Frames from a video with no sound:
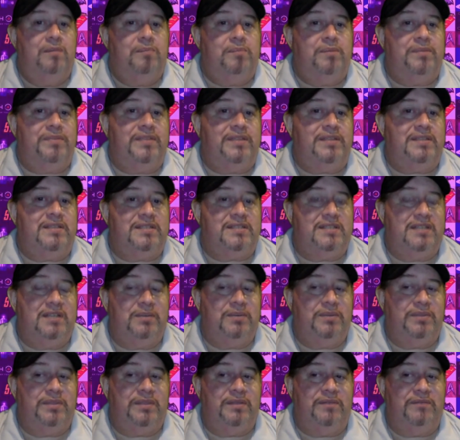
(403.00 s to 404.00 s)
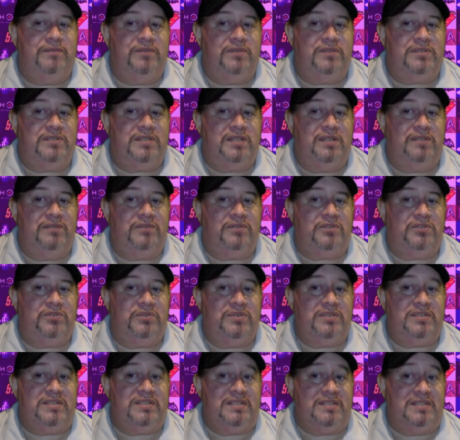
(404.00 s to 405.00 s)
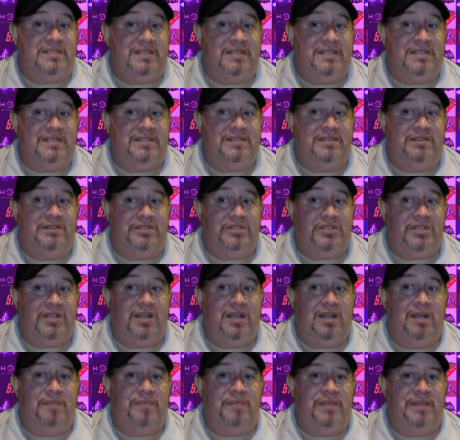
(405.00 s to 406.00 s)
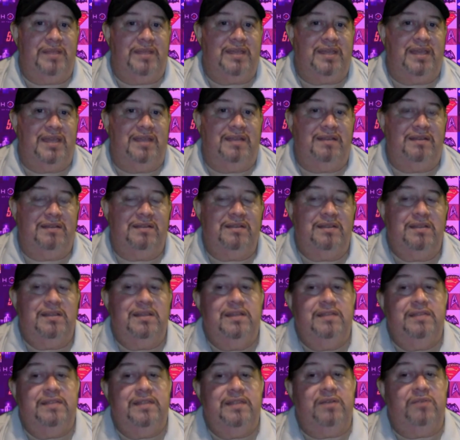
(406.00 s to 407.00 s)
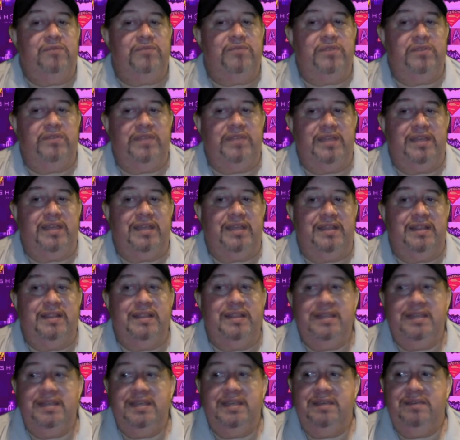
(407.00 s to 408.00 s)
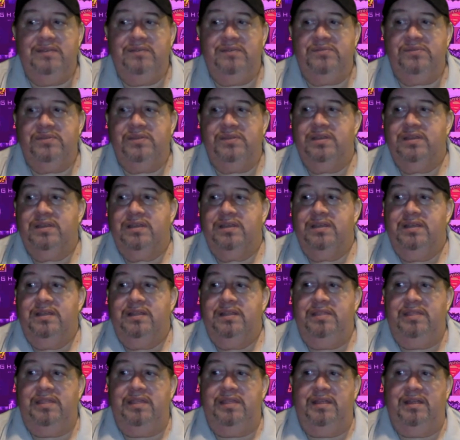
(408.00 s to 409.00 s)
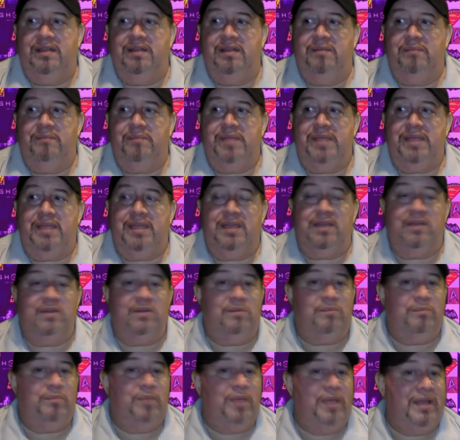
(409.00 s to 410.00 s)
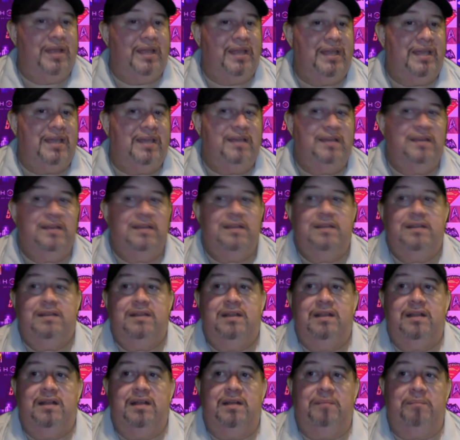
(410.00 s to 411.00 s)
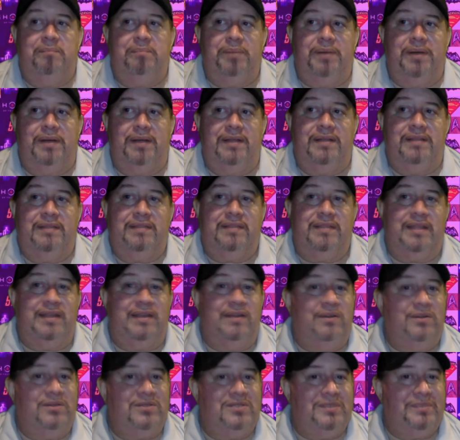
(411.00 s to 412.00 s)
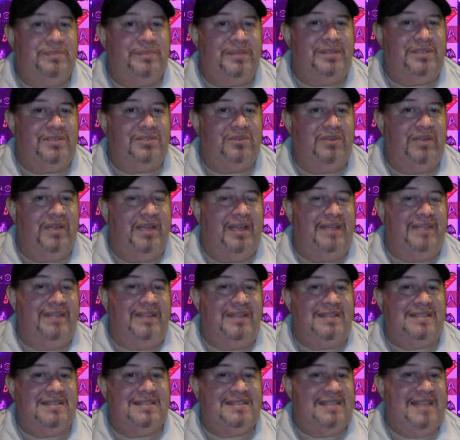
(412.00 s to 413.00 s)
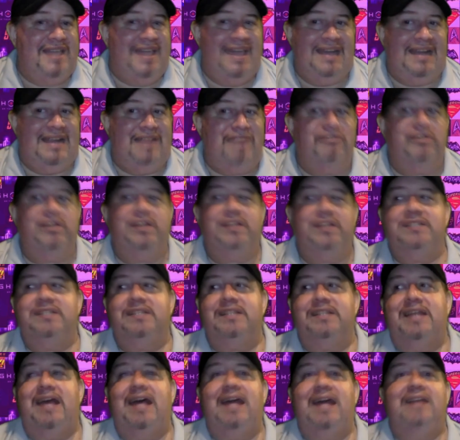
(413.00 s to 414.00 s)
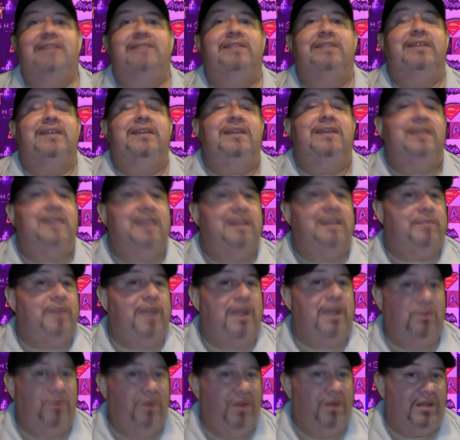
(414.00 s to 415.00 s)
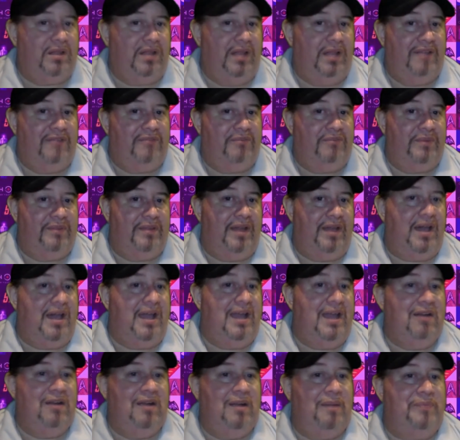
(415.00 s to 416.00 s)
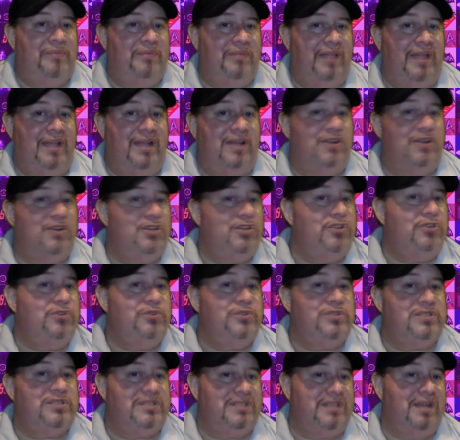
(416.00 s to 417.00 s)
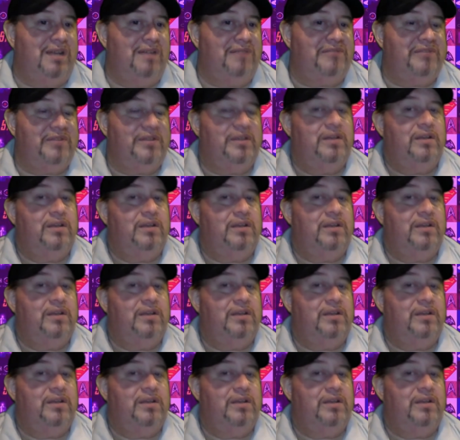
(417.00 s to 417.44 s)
but they stick with it for selfish reasons. It's their job. They don't feel they can leave. They're making good money, but they know something's right and they stay. And I've run into that in my work life where the higher ups like new stuff